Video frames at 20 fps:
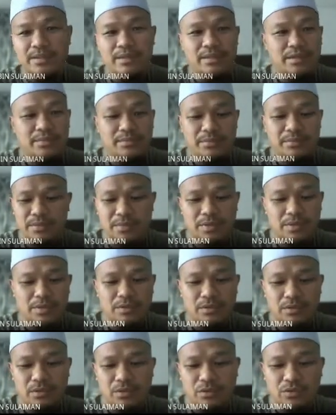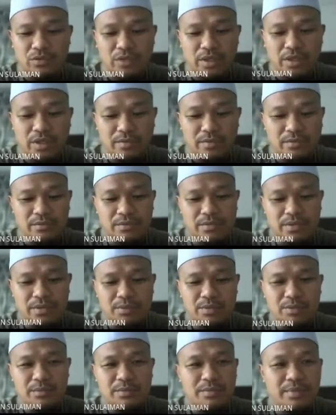in, or you can
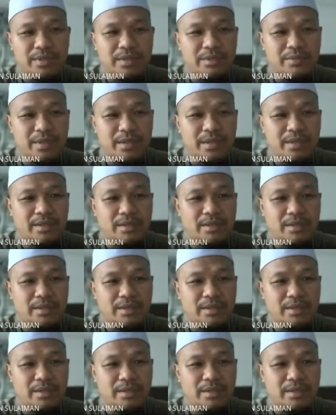remember way back